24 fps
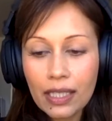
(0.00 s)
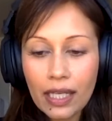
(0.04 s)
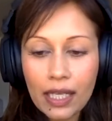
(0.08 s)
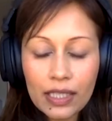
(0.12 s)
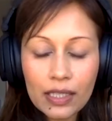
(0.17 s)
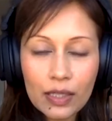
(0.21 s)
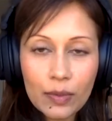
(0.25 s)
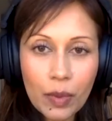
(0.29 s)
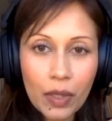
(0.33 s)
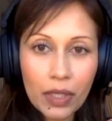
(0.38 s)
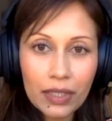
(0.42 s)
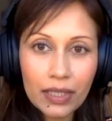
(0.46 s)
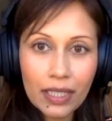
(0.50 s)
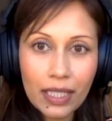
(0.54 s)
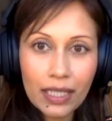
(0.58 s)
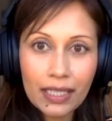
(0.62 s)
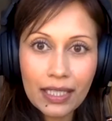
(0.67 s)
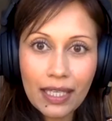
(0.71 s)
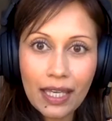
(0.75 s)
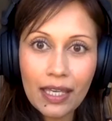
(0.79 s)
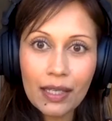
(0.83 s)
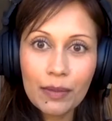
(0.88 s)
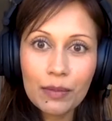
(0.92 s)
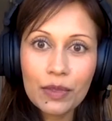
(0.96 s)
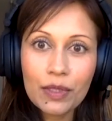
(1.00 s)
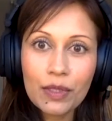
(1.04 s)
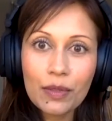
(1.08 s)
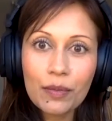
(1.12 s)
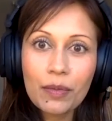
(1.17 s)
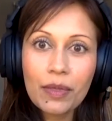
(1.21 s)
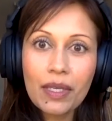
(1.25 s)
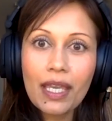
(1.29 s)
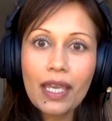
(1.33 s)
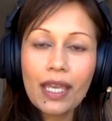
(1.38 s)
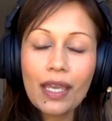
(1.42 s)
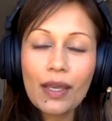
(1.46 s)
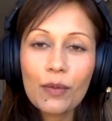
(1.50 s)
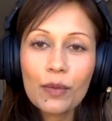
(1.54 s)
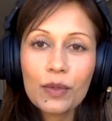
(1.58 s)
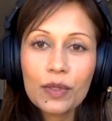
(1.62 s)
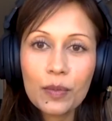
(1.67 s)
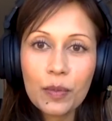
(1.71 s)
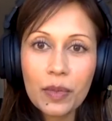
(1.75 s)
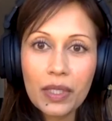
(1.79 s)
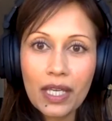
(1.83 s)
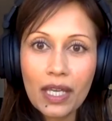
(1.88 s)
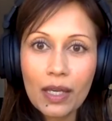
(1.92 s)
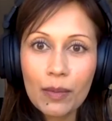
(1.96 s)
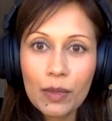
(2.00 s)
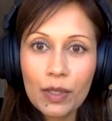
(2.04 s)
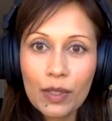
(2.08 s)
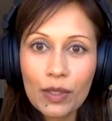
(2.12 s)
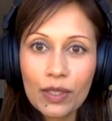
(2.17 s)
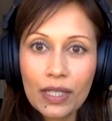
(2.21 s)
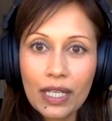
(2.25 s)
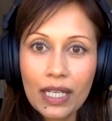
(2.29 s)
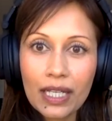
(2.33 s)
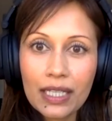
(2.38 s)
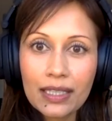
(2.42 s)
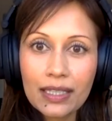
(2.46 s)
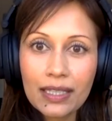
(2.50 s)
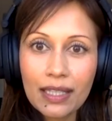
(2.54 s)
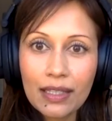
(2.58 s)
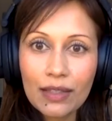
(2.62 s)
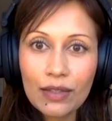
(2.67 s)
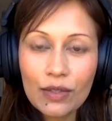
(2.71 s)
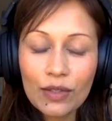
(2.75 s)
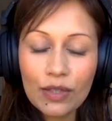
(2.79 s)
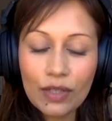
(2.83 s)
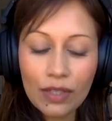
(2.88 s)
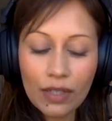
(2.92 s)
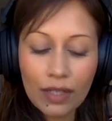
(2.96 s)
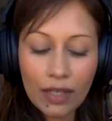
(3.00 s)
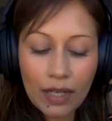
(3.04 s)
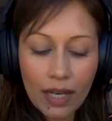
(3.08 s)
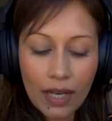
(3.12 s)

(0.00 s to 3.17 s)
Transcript: the next part that came to be was become a good ancestor